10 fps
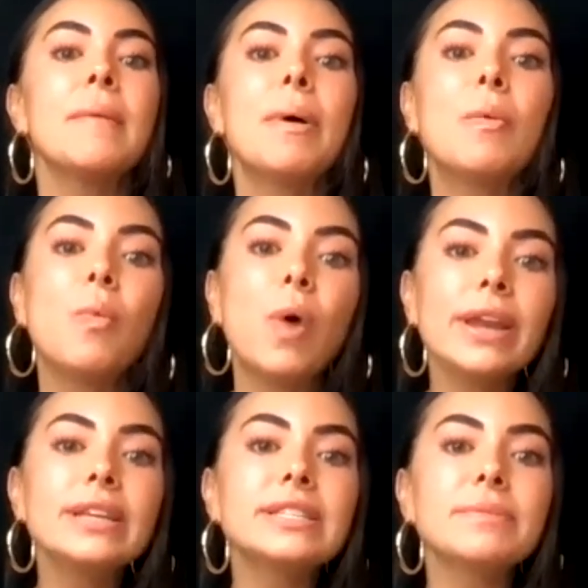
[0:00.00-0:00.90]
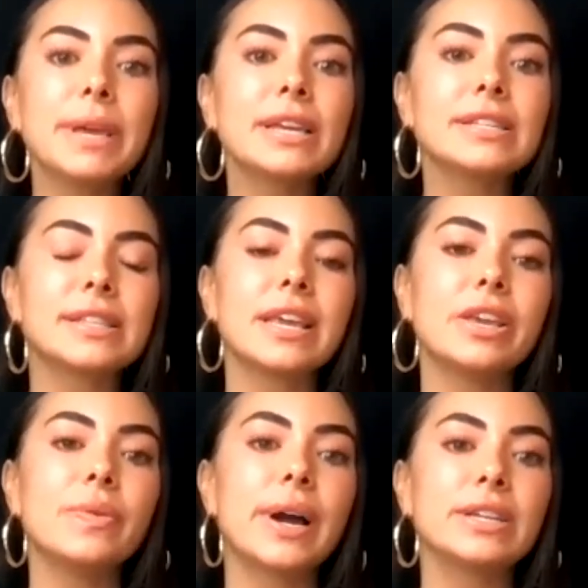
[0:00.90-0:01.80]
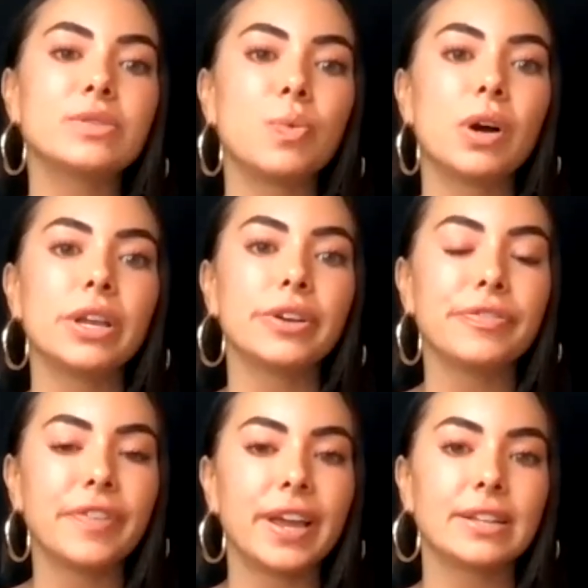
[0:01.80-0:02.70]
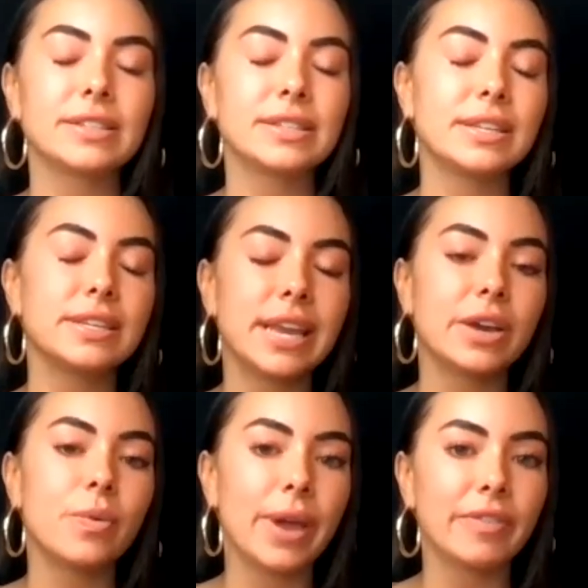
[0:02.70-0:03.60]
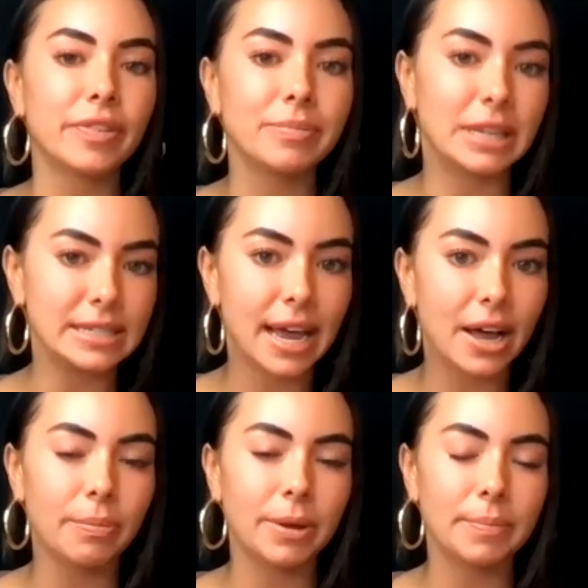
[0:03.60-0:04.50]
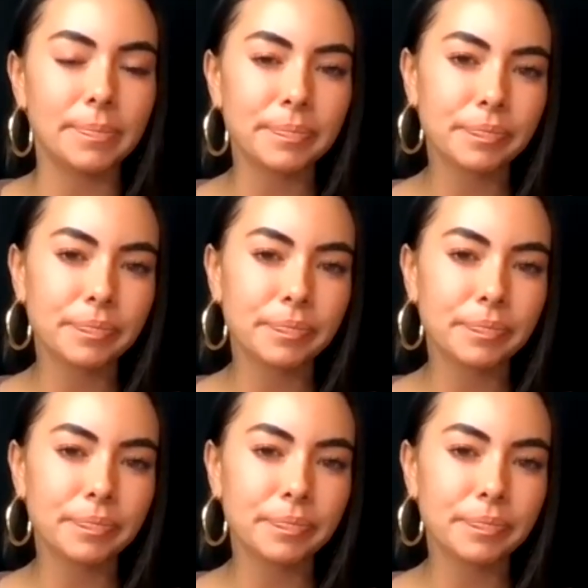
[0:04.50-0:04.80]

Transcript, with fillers: But what is the biggest thing you guys want your fans to take away from this album?